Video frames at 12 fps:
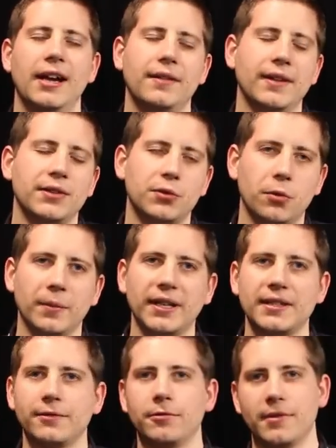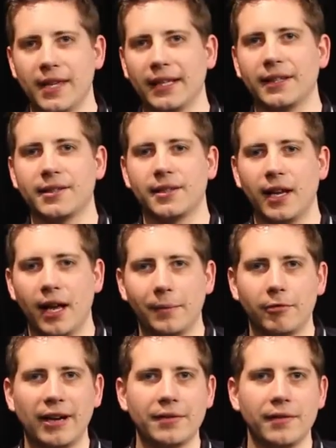and they taught me different things
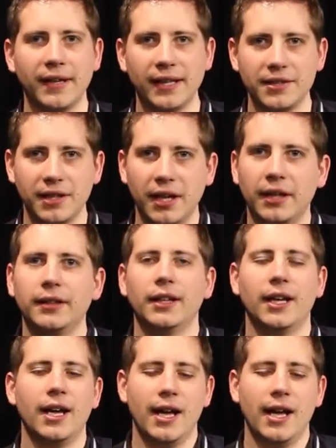around the theatre.